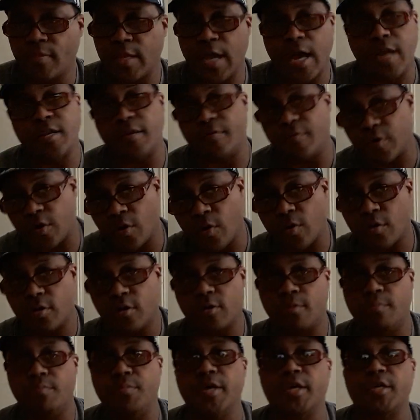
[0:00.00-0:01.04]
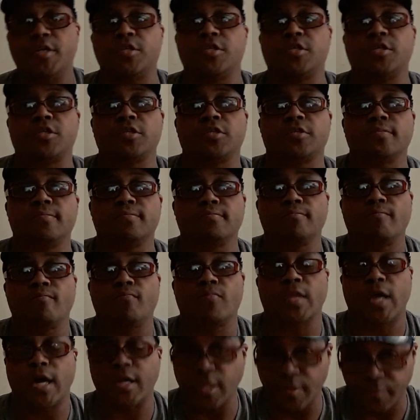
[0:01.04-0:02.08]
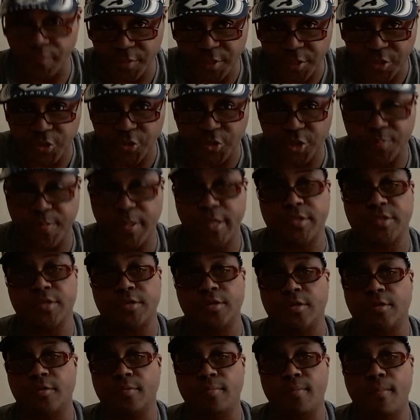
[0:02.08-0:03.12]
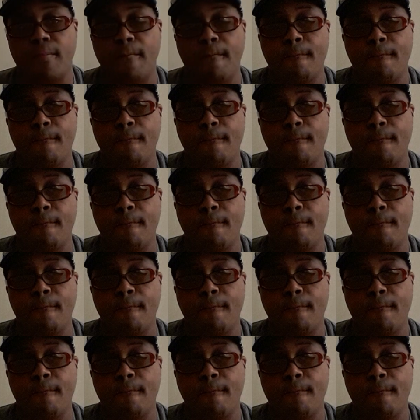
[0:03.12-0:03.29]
I never called her a bitch. I never disrespected her.